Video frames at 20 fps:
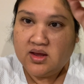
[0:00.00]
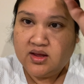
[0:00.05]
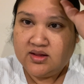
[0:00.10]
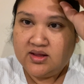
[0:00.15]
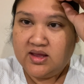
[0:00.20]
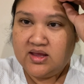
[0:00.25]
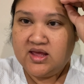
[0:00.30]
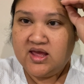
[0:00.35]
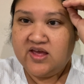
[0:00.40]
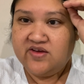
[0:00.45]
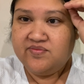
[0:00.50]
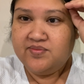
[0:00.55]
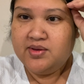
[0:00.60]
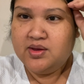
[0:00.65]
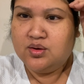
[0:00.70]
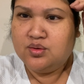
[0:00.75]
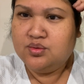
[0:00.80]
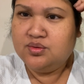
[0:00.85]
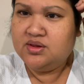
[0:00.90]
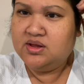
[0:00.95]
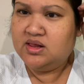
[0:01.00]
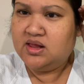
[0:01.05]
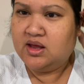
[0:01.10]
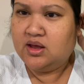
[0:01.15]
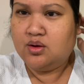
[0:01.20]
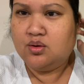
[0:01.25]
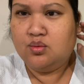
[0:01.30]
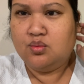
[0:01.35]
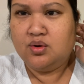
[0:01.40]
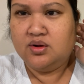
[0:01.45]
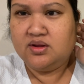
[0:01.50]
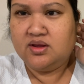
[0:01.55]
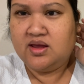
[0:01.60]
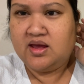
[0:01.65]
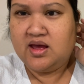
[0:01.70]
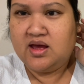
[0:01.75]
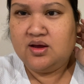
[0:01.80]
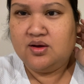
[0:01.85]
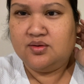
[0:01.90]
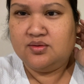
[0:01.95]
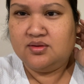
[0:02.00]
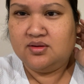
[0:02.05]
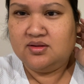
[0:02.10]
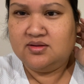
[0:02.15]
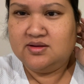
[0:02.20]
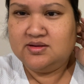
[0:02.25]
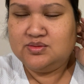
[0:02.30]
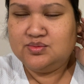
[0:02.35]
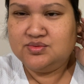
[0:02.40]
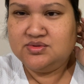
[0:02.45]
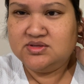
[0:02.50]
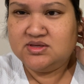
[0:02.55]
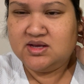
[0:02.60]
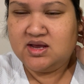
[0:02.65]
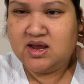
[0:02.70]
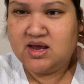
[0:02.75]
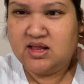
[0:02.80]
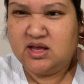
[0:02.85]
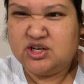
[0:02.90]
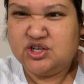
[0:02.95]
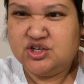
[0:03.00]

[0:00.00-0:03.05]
They gave me only like one gown. This one's kind of like